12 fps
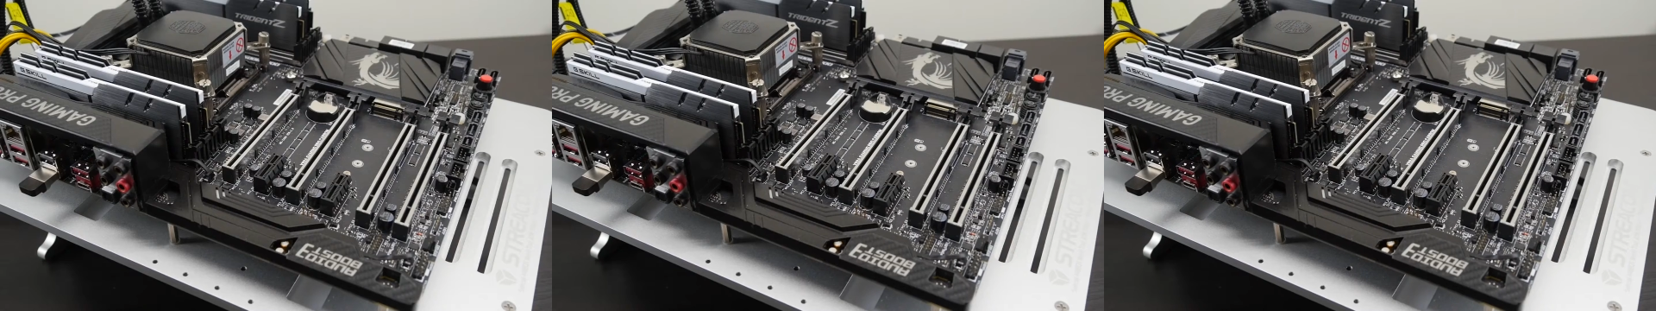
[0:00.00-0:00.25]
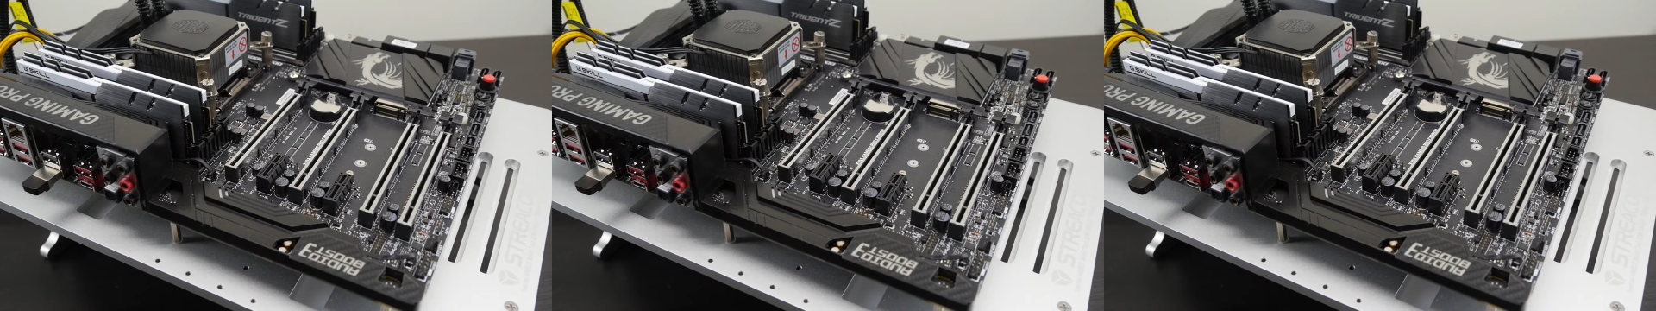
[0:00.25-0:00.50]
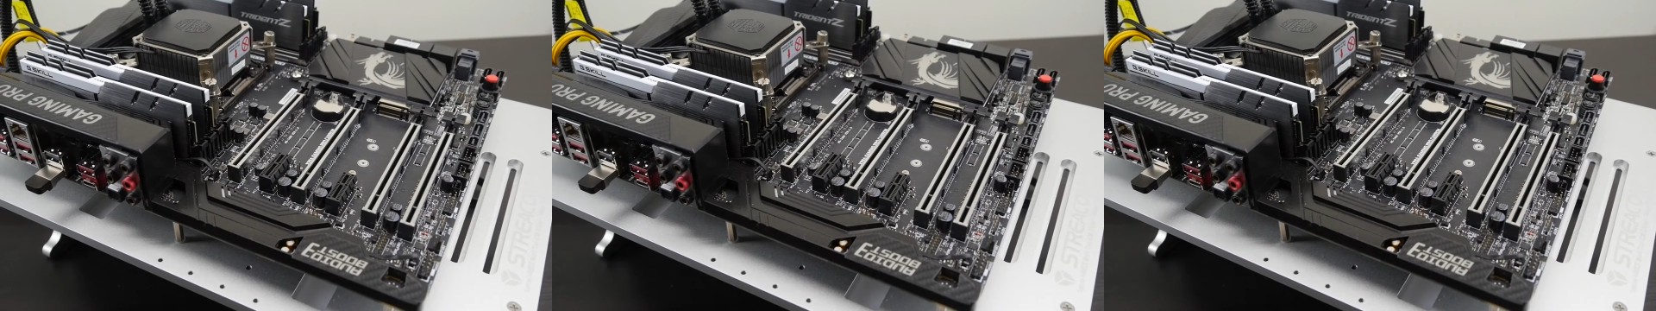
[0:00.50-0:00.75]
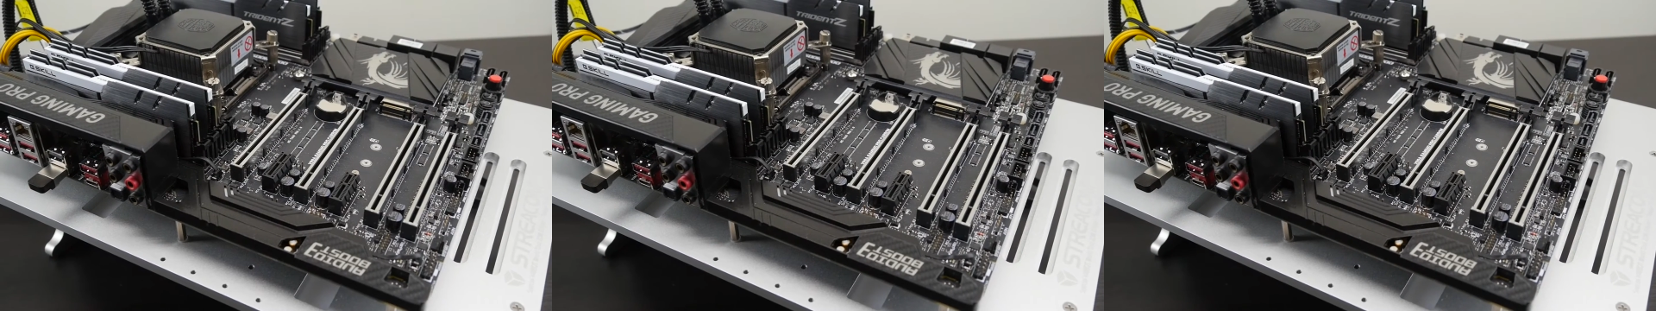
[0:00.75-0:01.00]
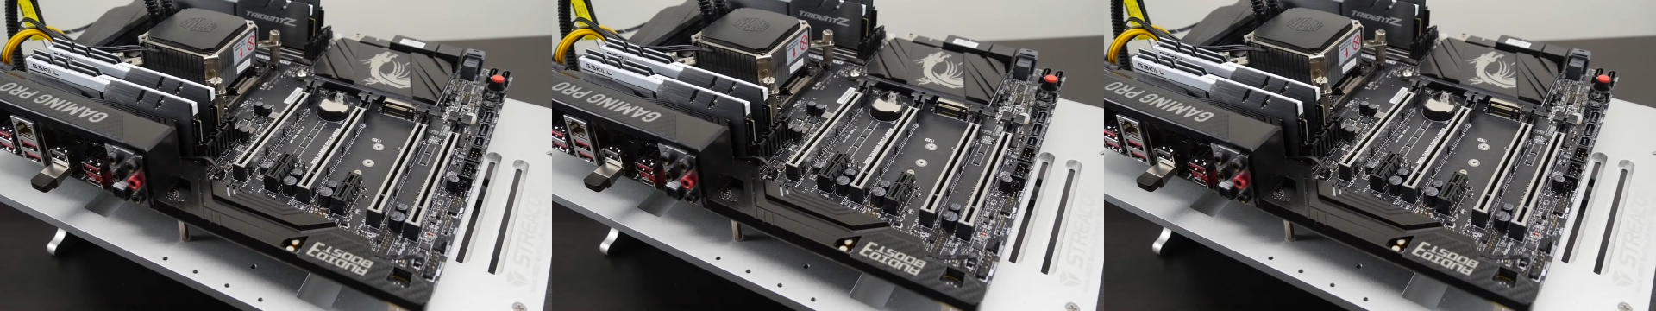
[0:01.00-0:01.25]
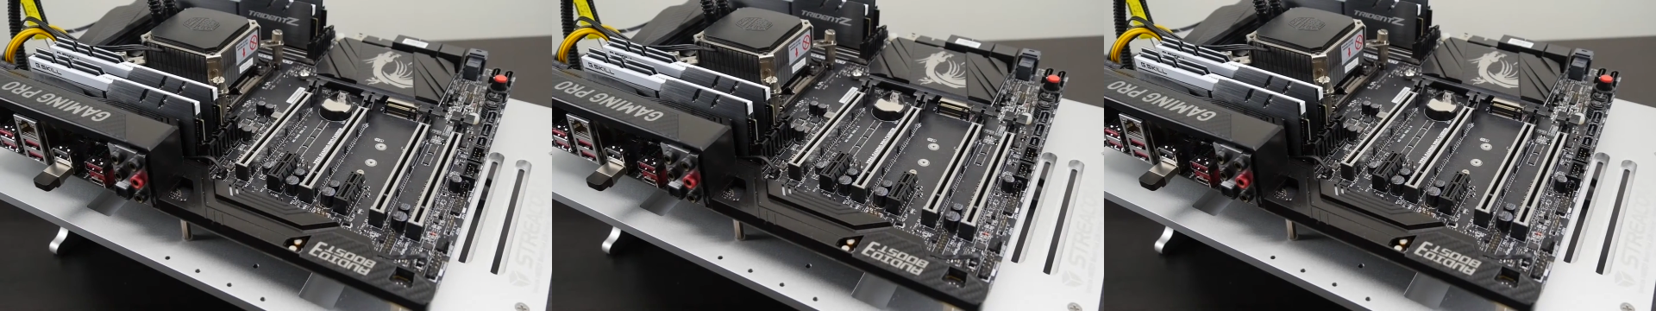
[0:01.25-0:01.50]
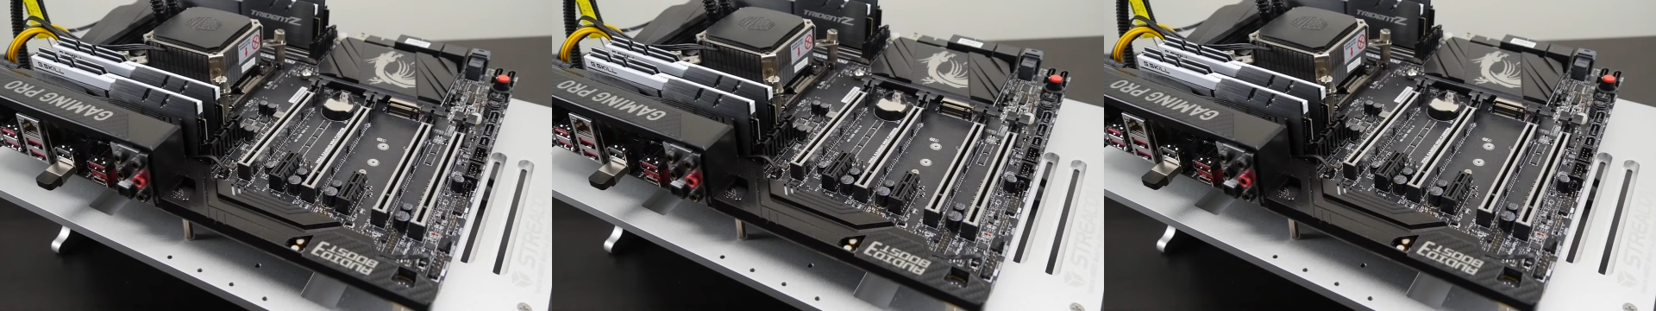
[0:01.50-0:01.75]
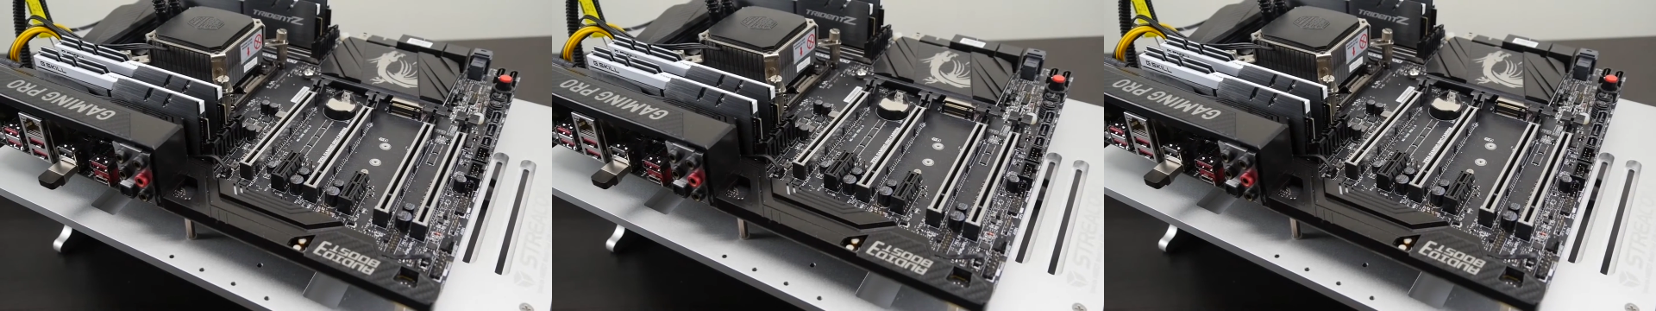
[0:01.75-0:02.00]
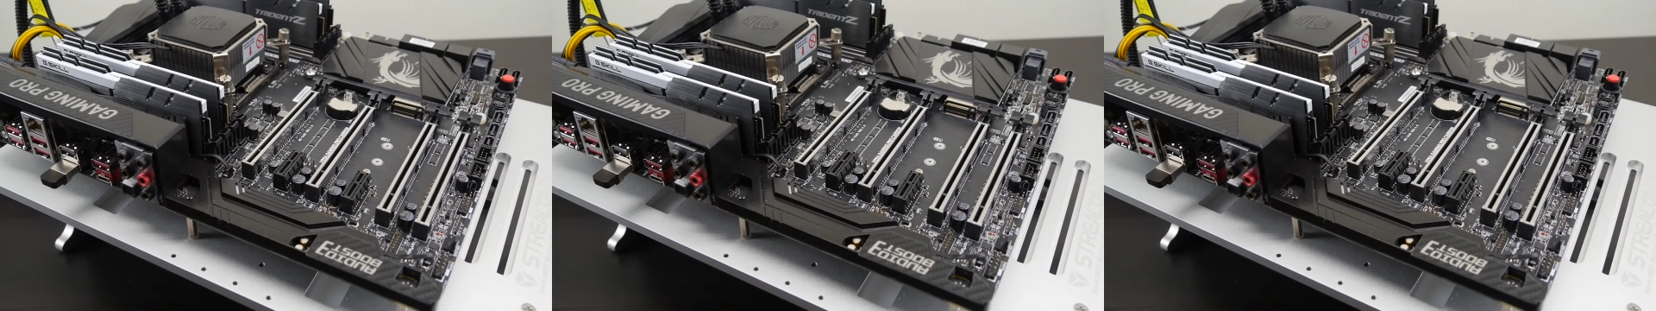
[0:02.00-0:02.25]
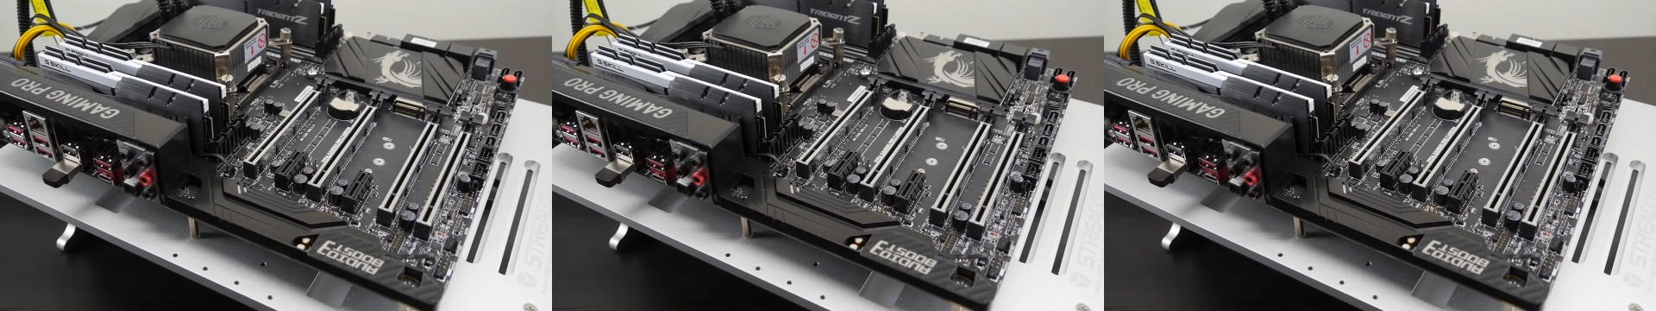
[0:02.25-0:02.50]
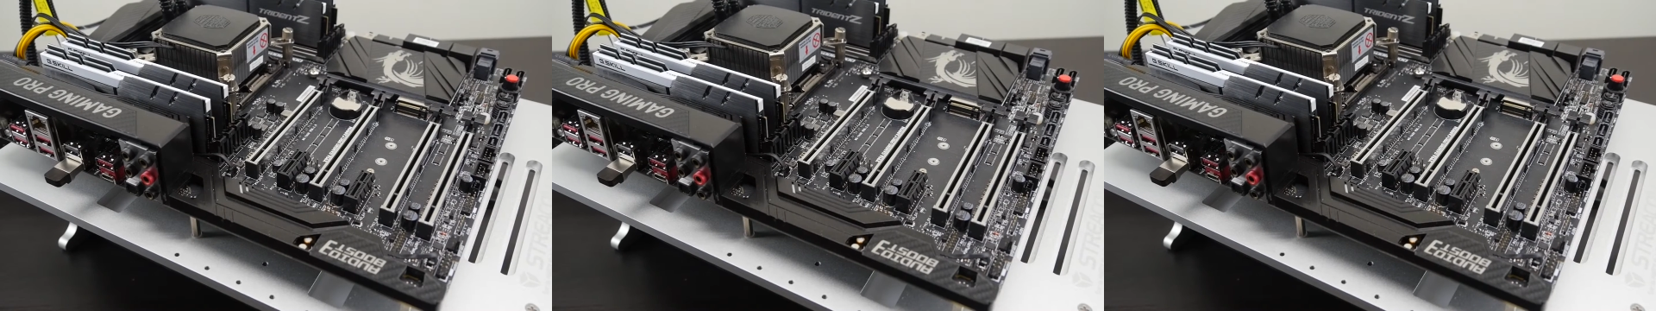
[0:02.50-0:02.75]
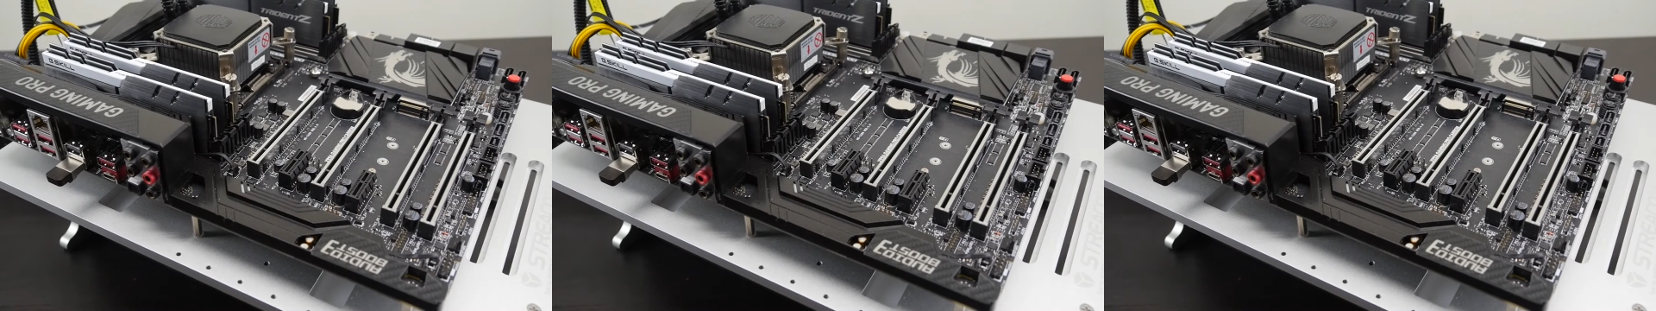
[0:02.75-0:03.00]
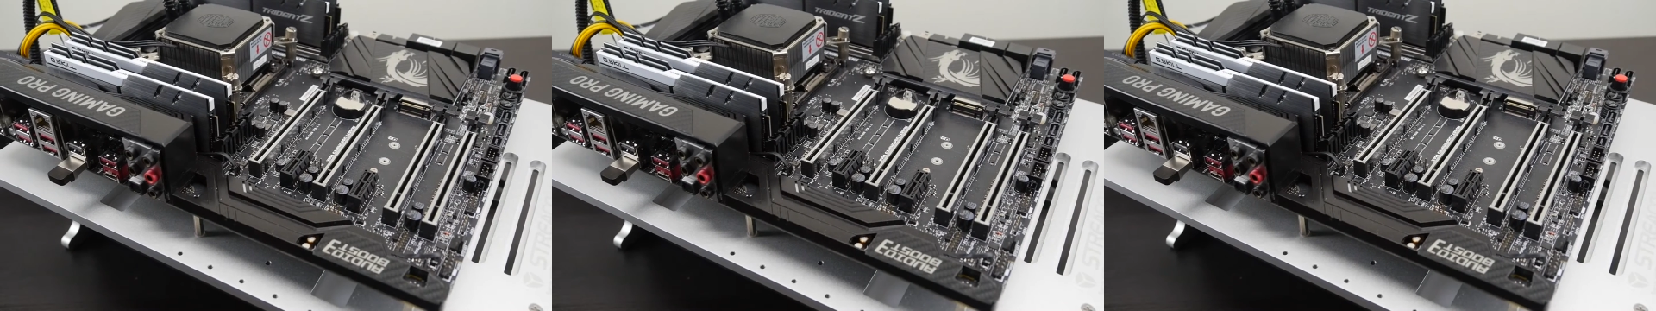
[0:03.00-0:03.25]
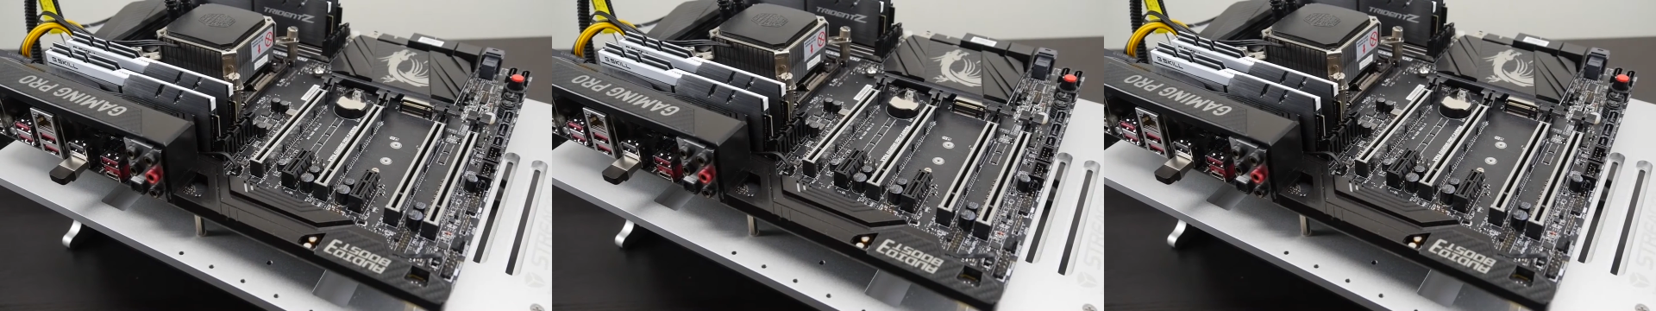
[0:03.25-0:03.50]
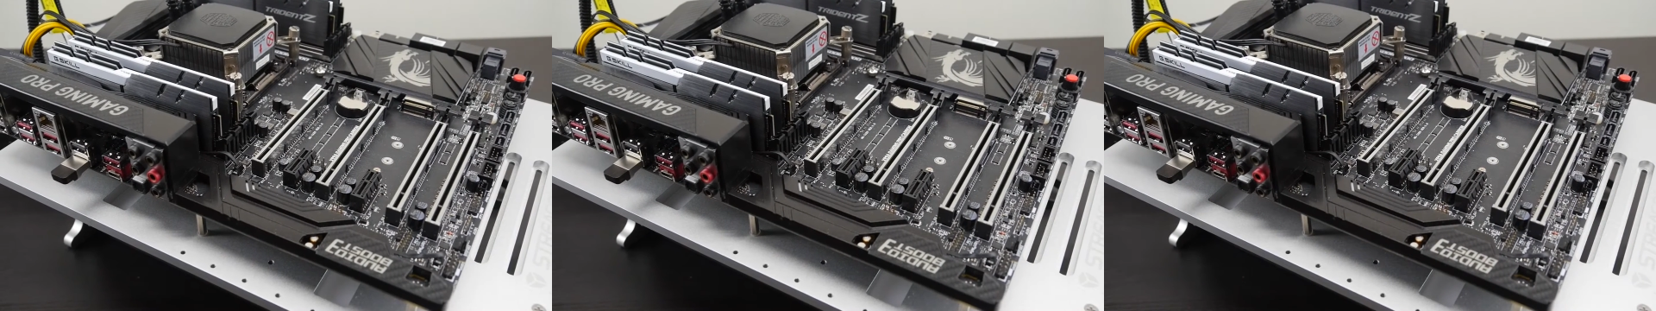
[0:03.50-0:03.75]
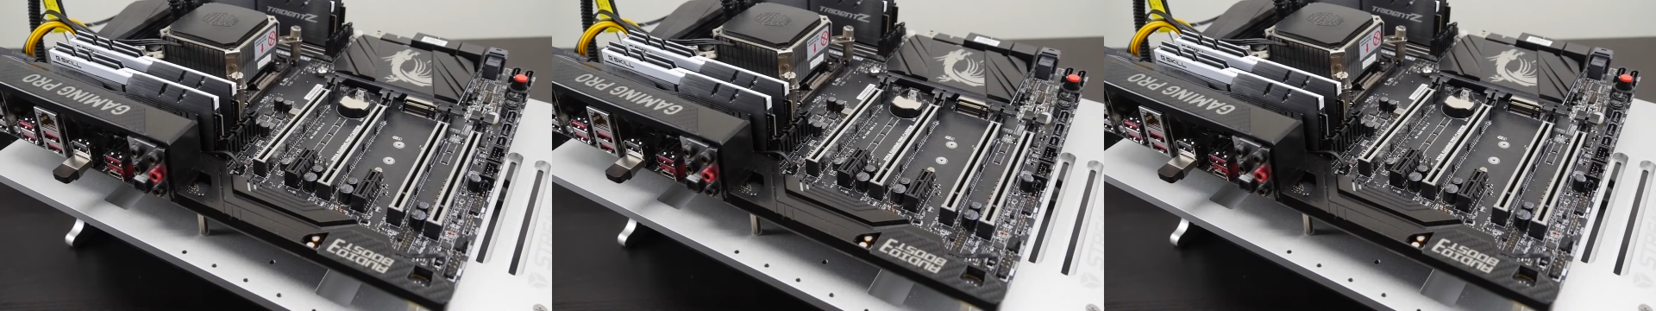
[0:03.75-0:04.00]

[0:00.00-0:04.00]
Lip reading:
(no speaker visible)